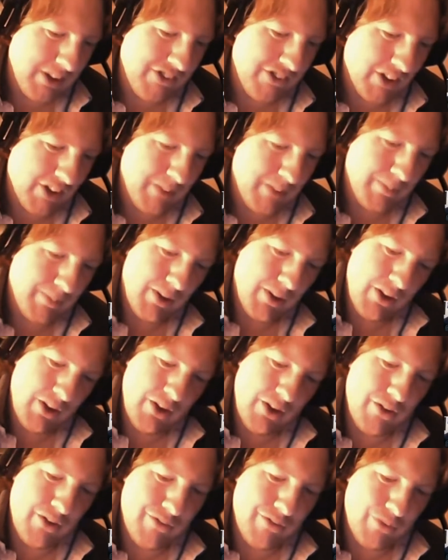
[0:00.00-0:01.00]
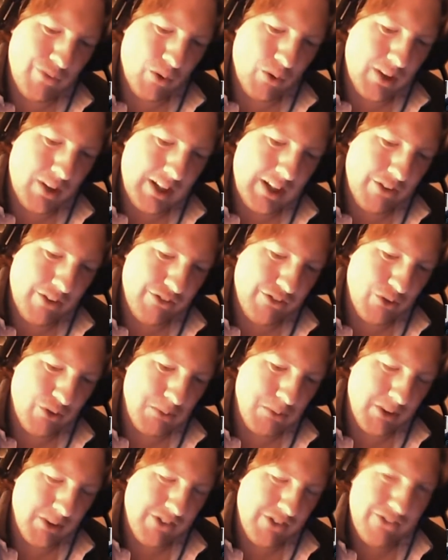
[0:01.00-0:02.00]
time, 4 hours, 2
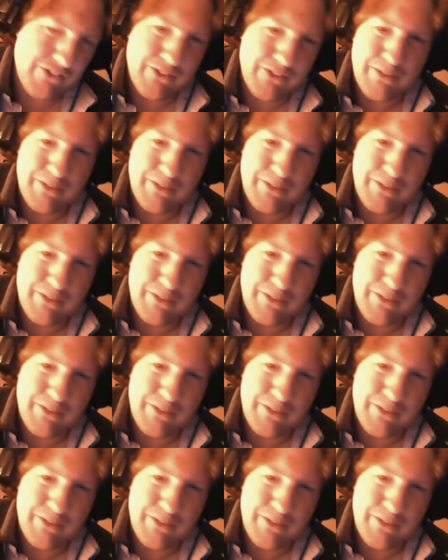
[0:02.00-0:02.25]
minutes.